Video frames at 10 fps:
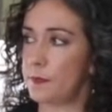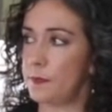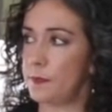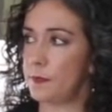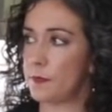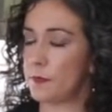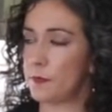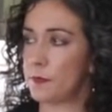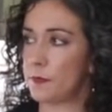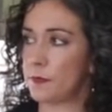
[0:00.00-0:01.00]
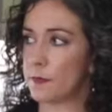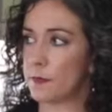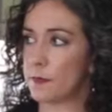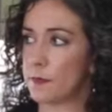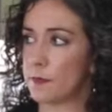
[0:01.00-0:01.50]

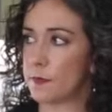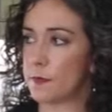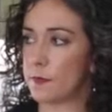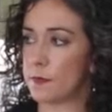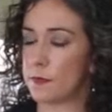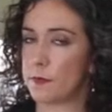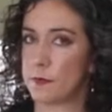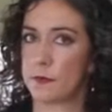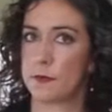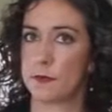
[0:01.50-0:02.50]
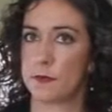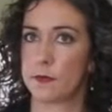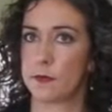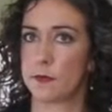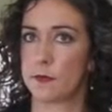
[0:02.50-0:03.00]

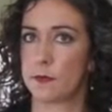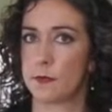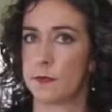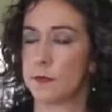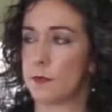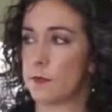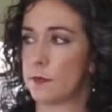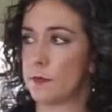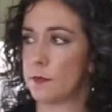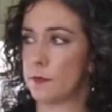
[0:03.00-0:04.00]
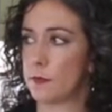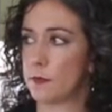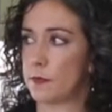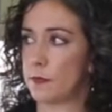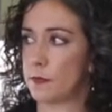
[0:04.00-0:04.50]

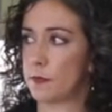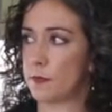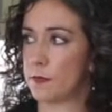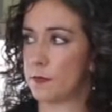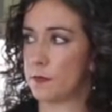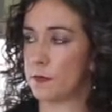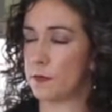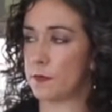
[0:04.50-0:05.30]
[no speech]